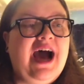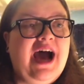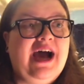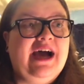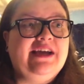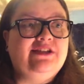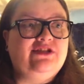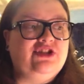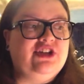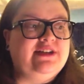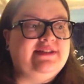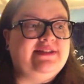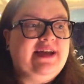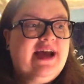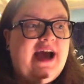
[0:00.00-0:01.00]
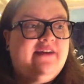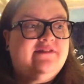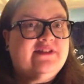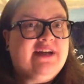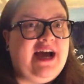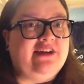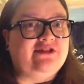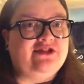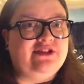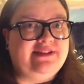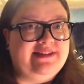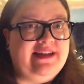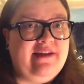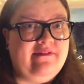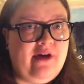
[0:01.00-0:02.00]
I just have to actually
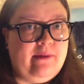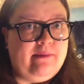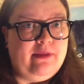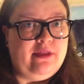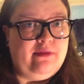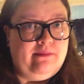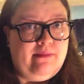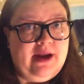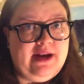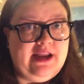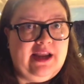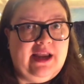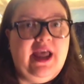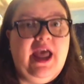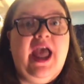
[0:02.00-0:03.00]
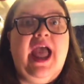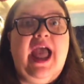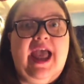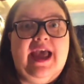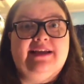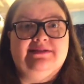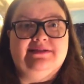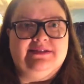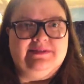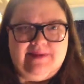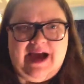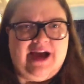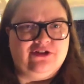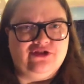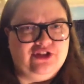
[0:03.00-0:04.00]
save up the money and
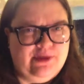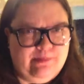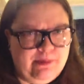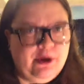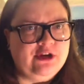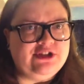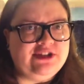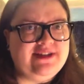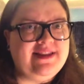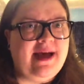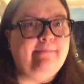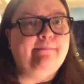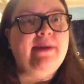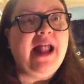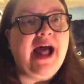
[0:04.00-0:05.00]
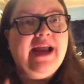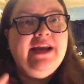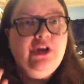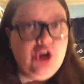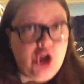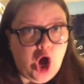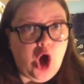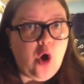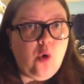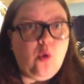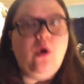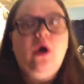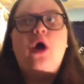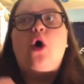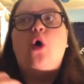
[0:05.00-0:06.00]
actually purchase them. But I
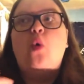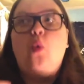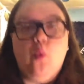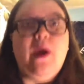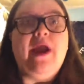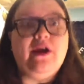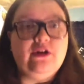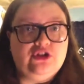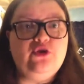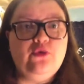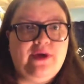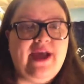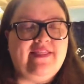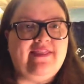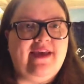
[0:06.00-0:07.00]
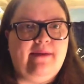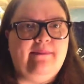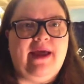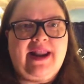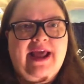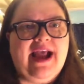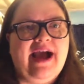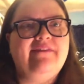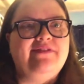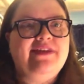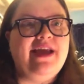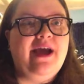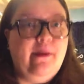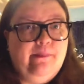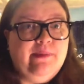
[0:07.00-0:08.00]
know where to get them and I have
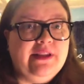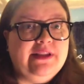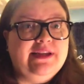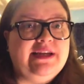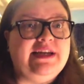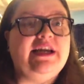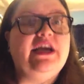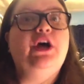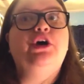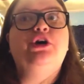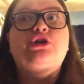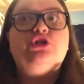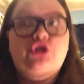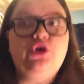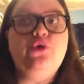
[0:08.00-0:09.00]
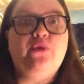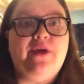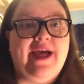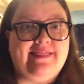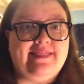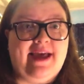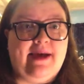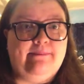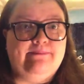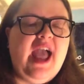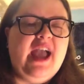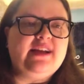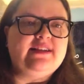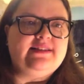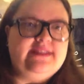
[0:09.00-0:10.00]
the ability to get them.
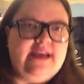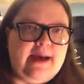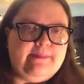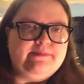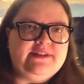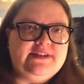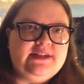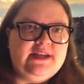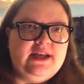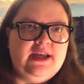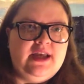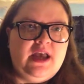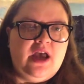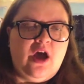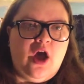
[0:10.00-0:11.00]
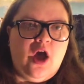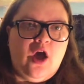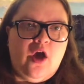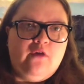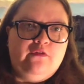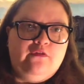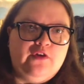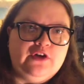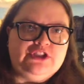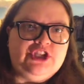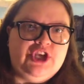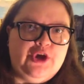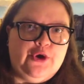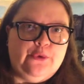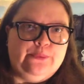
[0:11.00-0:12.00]
Except for
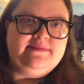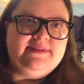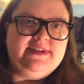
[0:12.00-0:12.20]
two.